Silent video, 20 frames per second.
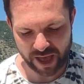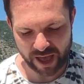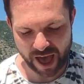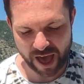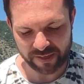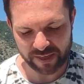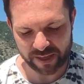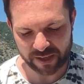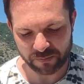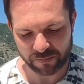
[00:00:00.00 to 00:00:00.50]
I
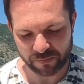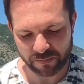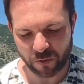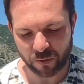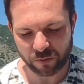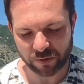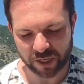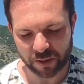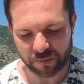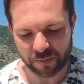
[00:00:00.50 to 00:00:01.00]
think
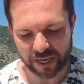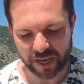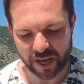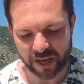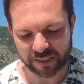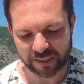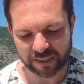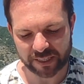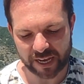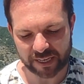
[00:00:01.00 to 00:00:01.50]
also
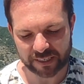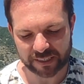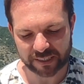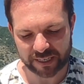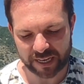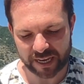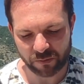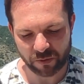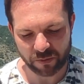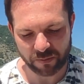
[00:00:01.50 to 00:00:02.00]
because that
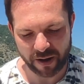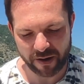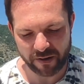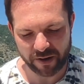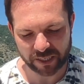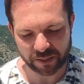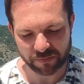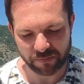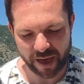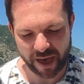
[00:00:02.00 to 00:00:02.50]
scene with
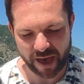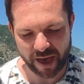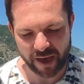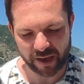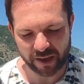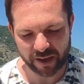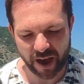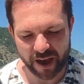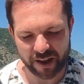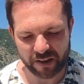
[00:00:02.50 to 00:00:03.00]
Marius
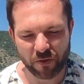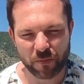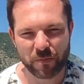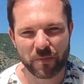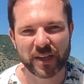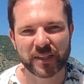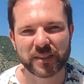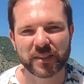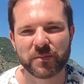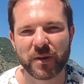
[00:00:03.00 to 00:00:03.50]
Baer kind of
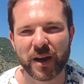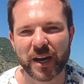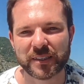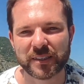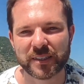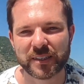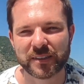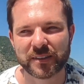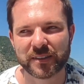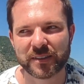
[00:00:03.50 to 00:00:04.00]

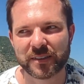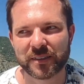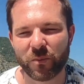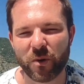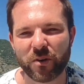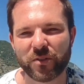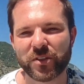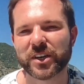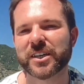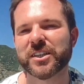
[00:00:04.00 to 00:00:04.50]
epitomises
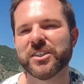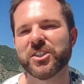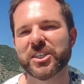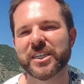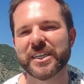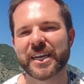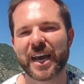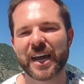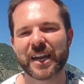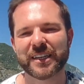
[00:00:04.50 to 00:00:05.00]
what the
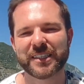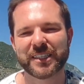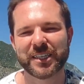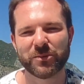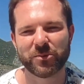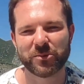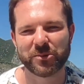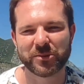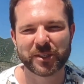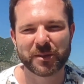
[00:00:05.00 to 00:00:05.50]
Congeniality
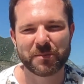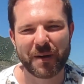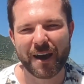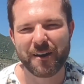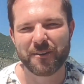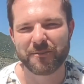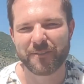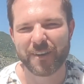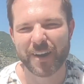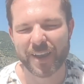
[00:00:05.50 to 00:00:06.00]
Award's
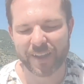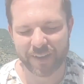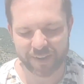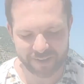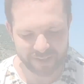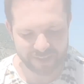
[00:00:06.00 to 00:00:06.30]
about, right?